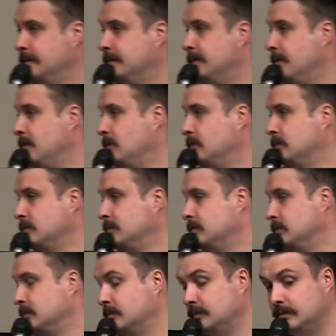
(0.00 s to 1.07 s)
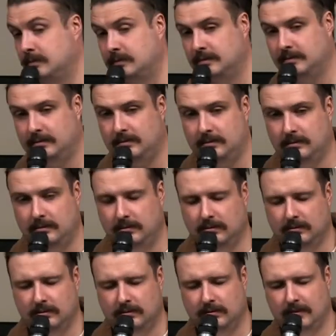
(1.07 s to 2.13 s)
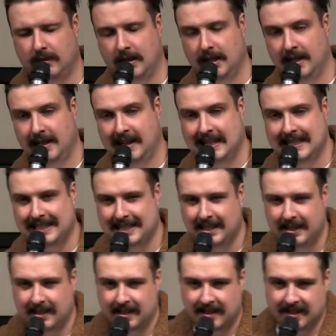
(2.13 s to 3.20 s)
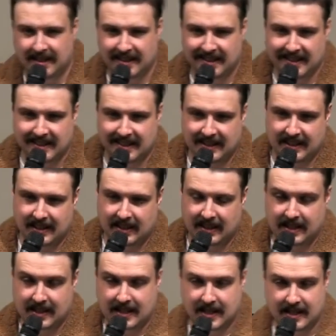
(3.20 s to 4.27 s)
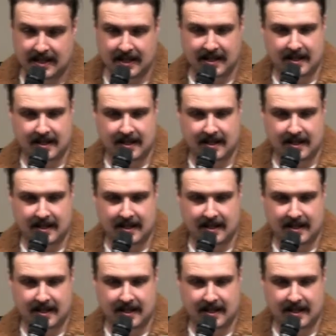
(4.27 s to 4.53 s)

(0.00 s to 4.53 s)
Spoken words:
(silence)